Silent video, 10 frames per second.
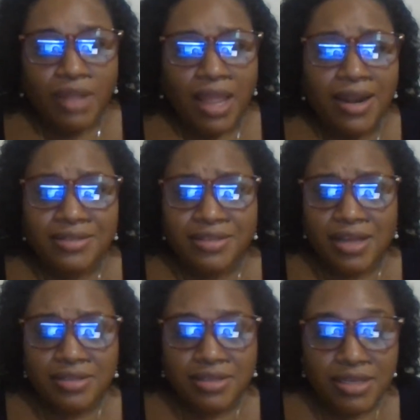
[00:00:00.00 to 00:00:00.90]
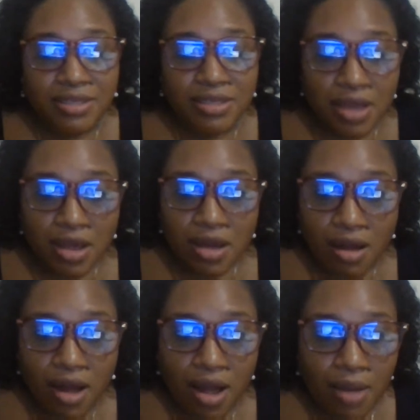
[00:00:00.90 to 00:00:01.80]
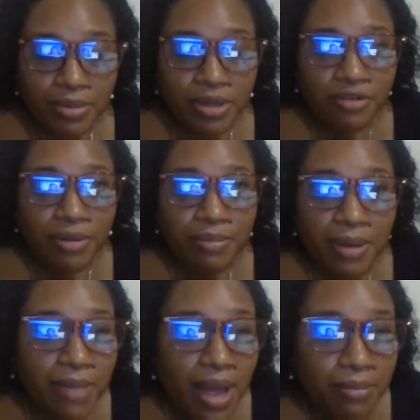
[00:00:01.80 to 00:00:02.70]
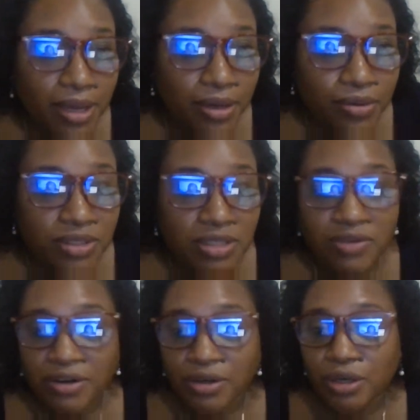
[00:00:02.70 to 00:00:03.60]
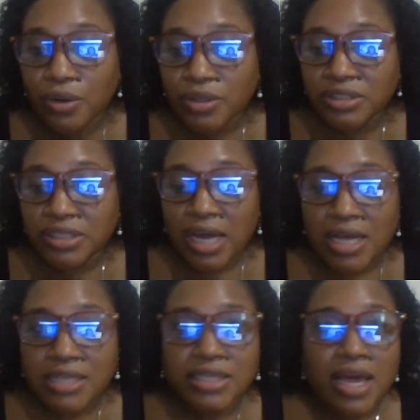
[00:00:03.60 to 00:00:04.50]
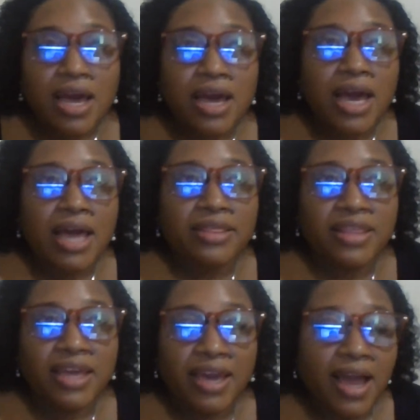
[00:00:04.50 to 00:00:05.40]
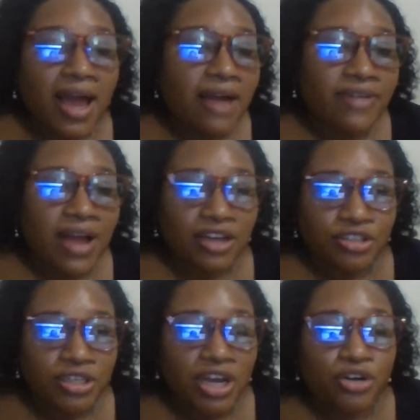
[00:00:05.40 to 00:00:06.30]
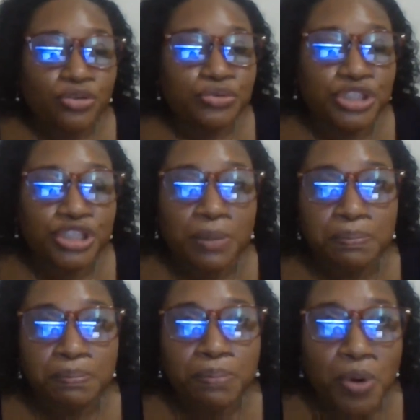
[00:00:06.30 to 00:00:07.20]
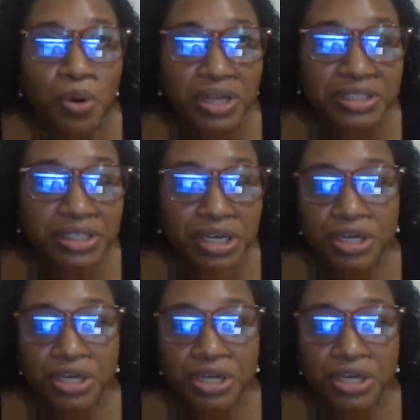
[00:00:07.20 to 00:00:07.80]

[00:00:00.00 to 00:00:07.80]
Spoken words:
Los Angeles, Caribbean. Barbados is very close to us, and they have actually a cruise ship port.